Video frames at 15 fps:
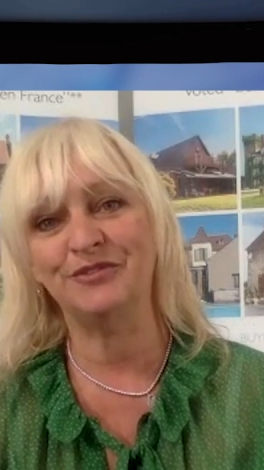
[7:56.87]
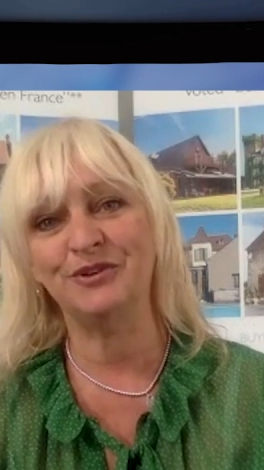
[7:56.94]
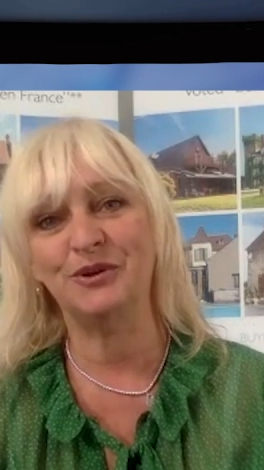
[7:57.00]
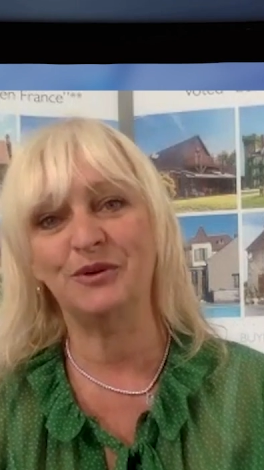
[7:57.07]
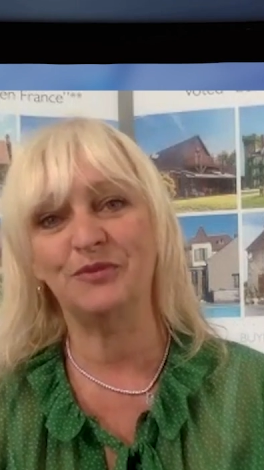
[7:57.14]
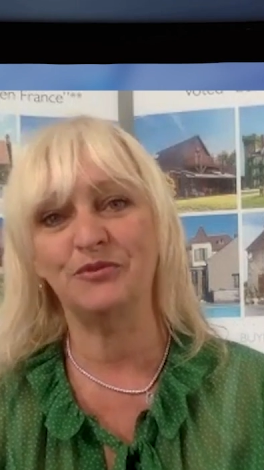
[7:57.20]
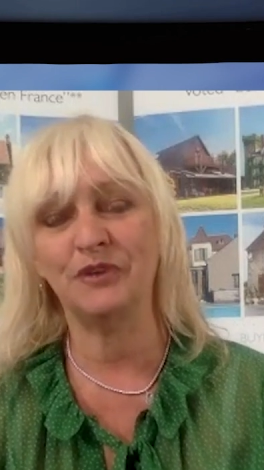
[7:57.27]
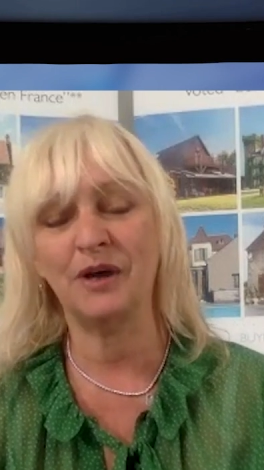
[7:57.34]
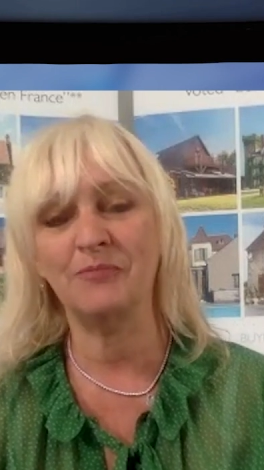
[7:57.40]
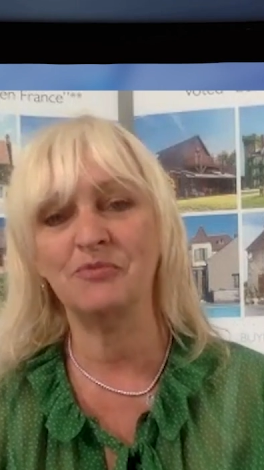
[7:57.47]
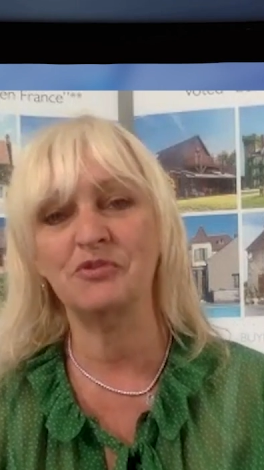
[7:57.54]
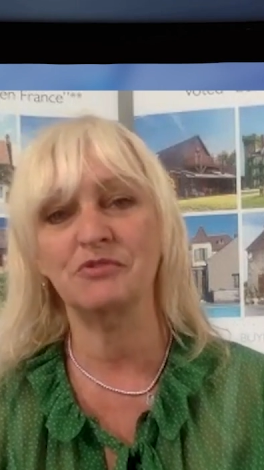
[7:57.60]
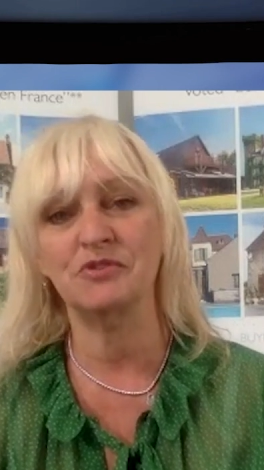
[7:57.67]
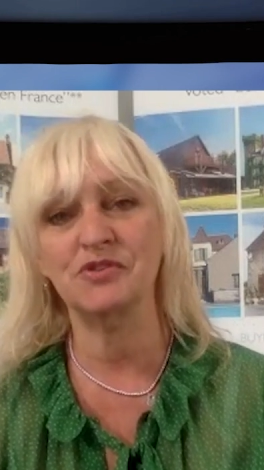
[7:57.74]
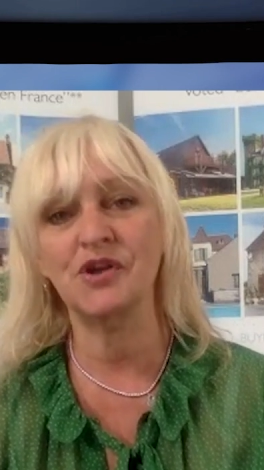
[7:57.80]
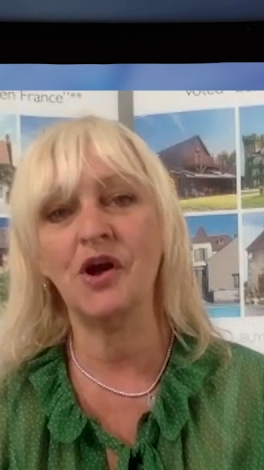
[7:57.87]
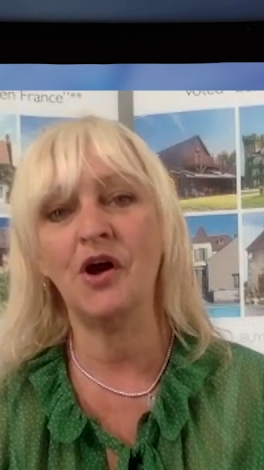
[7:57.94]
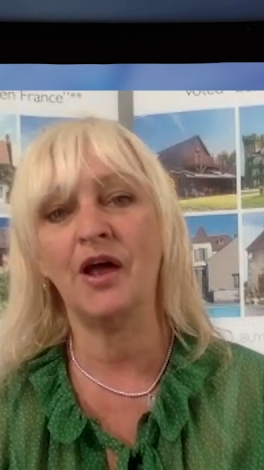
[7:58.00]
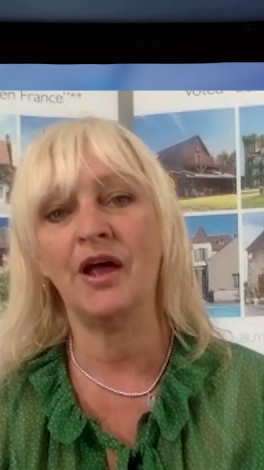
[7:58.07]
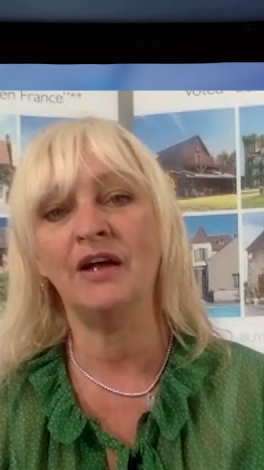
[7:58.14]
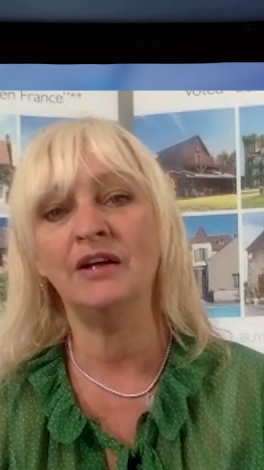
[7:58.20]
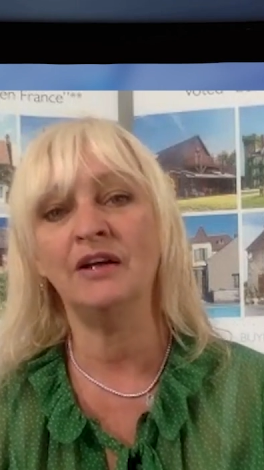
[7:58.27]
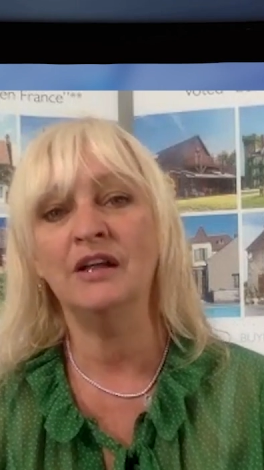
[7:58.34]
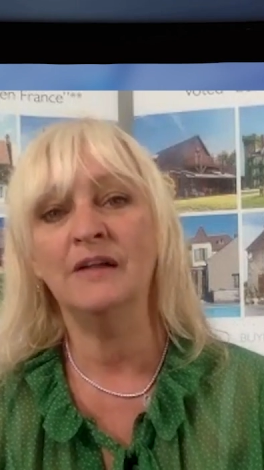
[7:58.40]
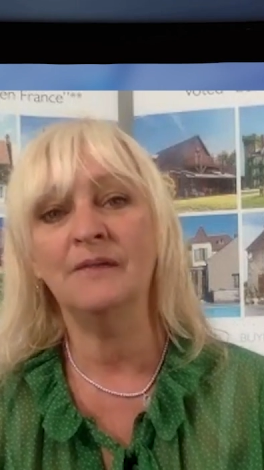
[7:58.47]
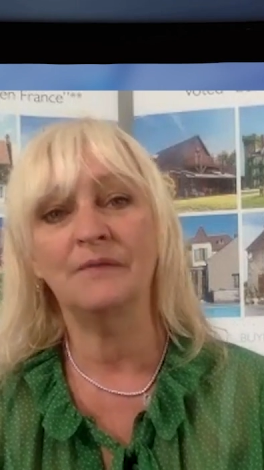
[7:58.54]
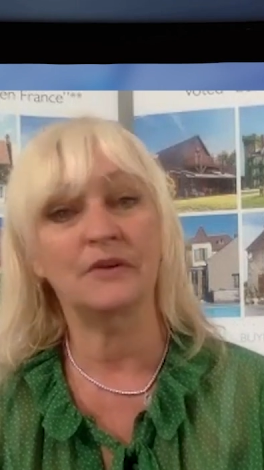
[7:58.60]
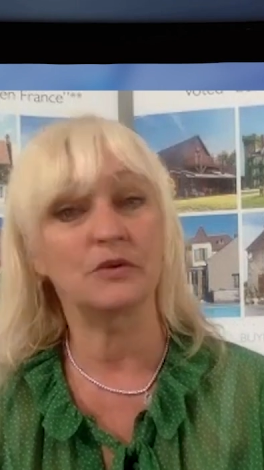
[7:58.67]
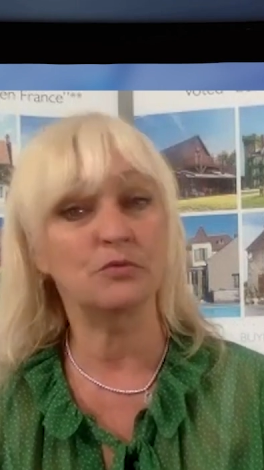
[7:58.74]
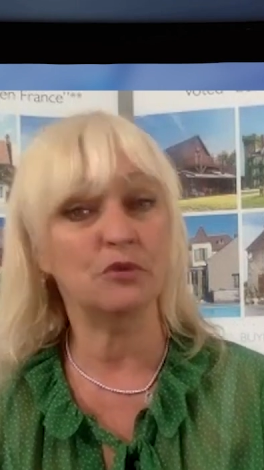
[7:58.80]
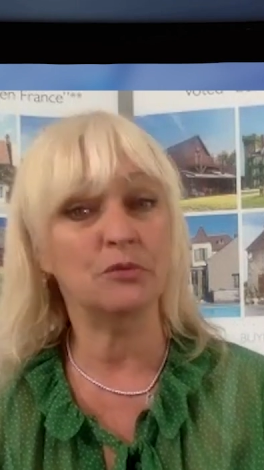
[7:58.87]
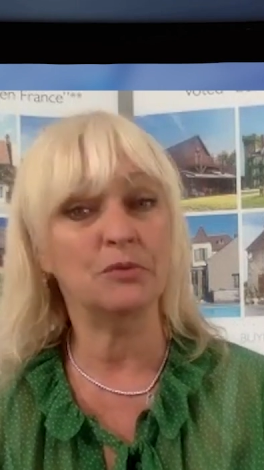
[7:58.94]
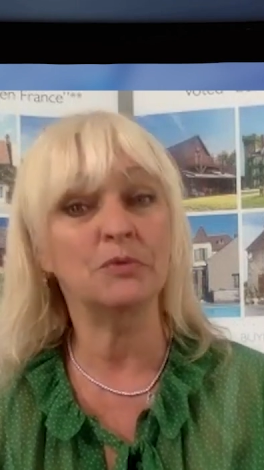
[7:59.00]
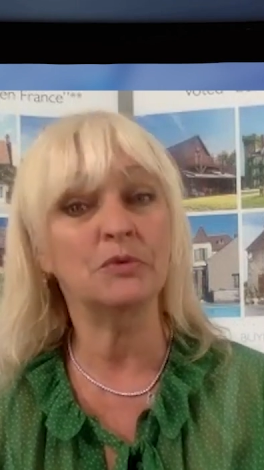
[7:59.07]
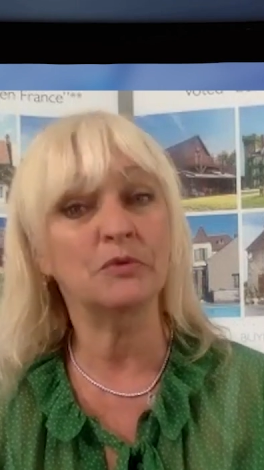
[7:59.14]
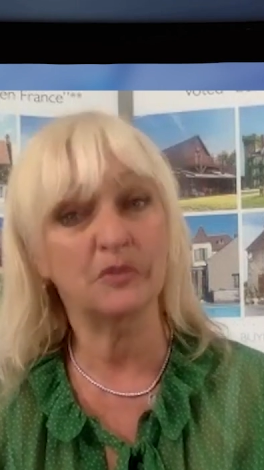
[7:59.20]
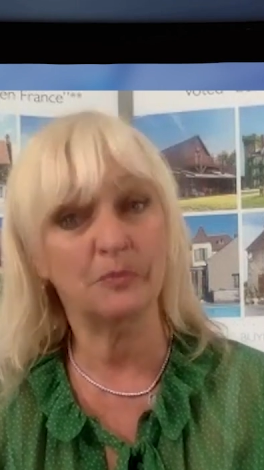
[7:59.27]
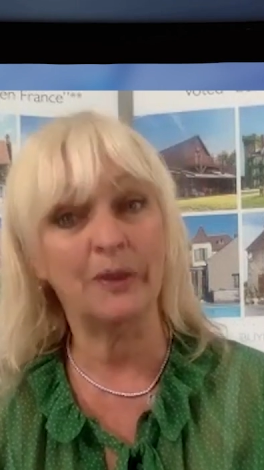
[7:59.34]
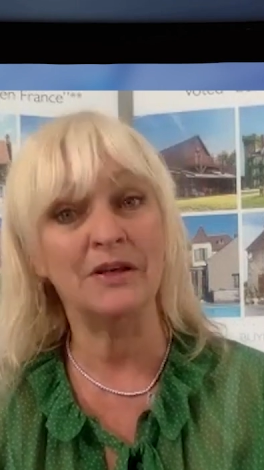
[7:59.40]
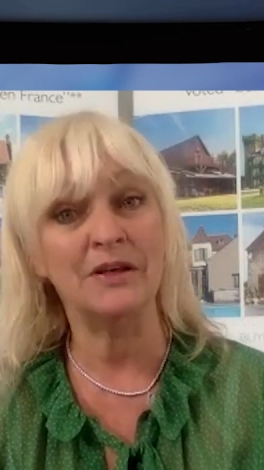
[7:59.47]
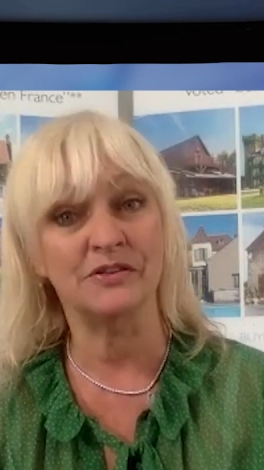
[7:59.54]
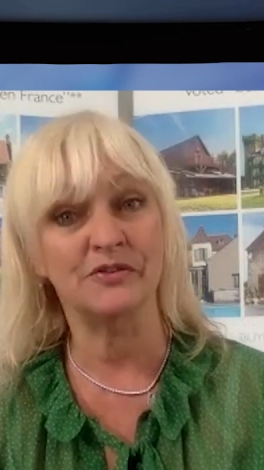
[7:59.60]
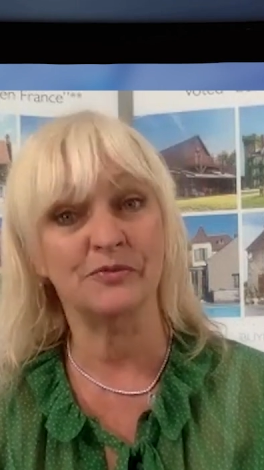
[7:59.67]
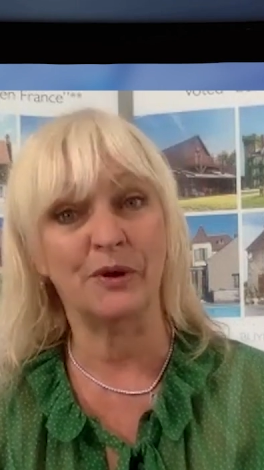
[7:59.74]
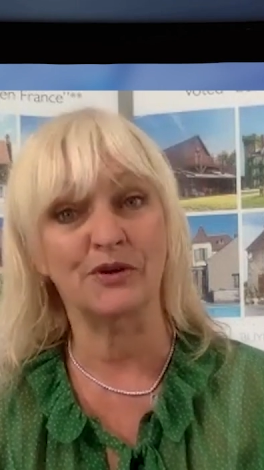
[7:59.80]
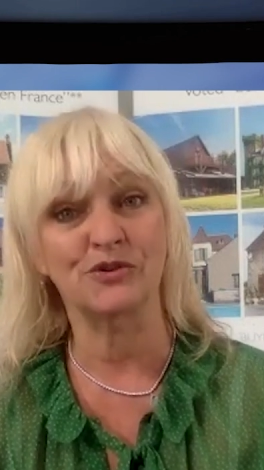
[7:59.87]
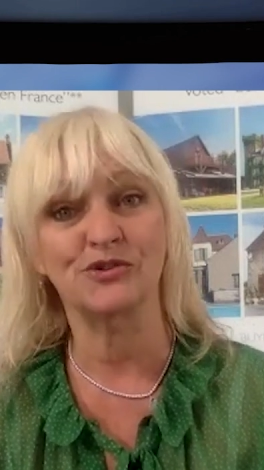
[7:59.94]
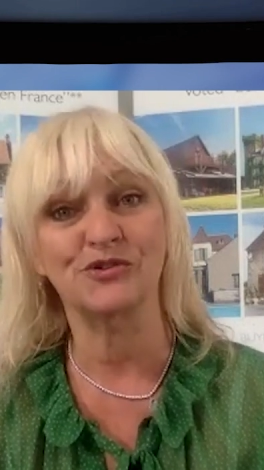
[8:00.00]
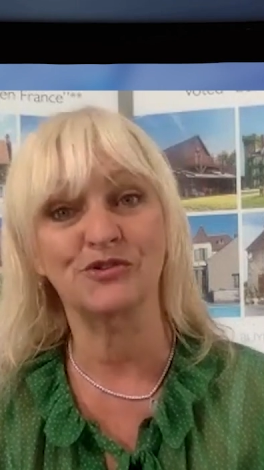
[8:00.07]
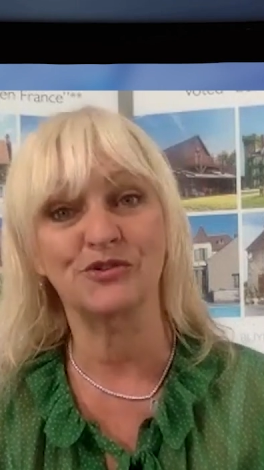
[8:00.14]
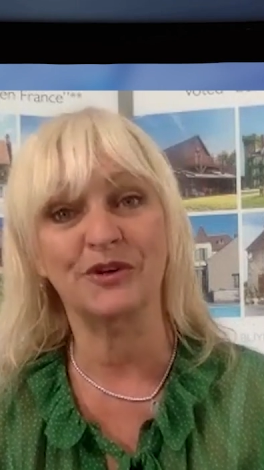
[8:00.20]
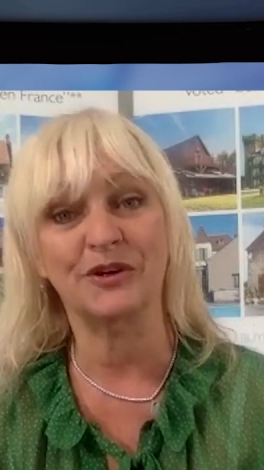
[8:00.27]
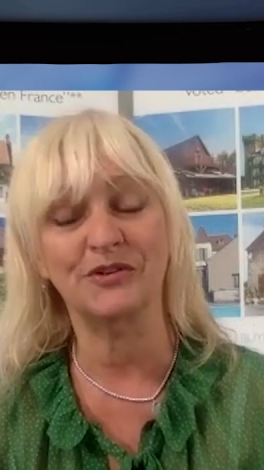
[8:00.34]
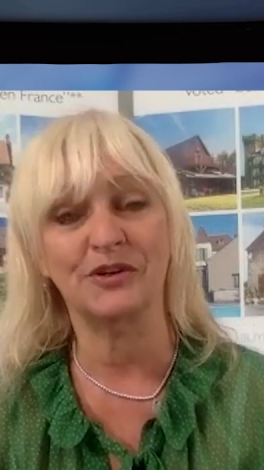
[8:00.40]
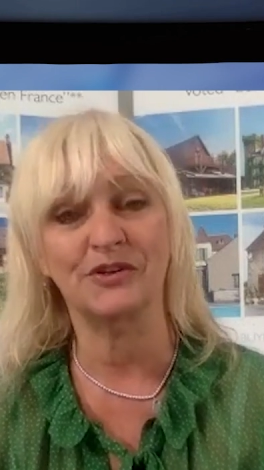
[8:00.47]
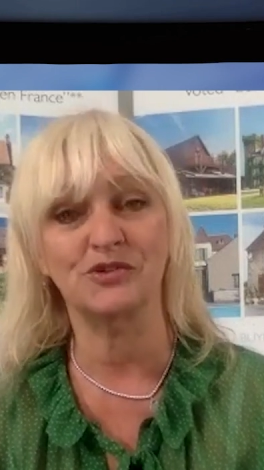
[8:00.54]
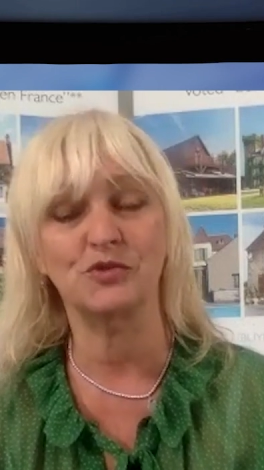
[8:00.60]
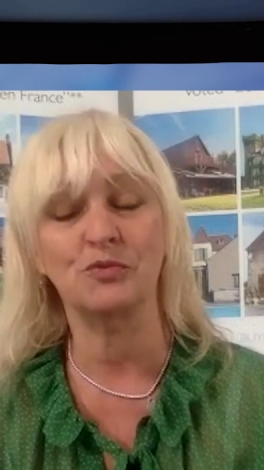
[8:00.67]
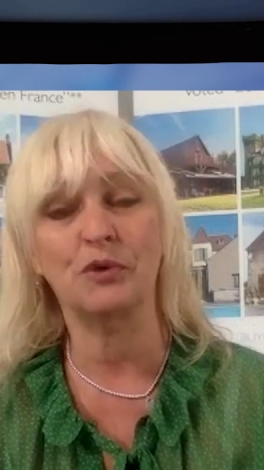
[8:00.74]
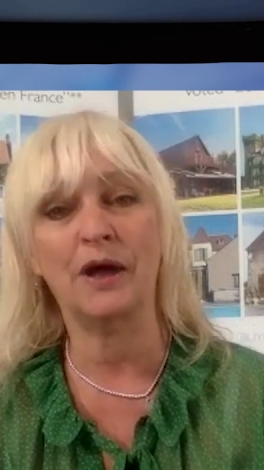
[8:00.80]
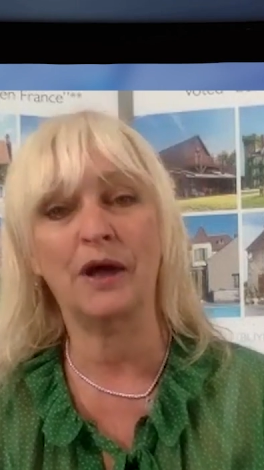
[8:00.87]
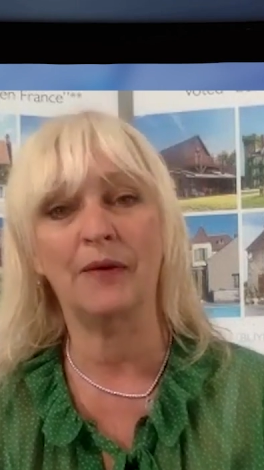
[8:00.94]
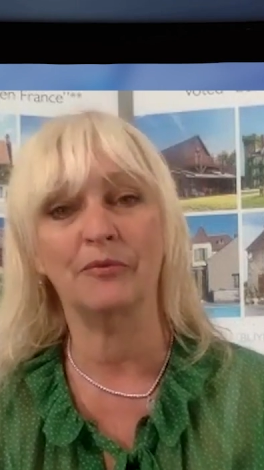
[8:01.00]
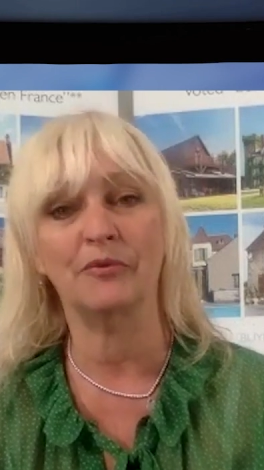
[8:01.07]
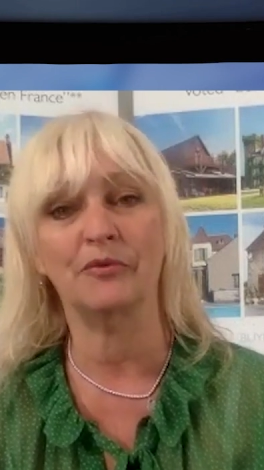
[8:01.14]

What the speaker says: If you've come to retire, then you probably wouldn't spend as much as you perhaps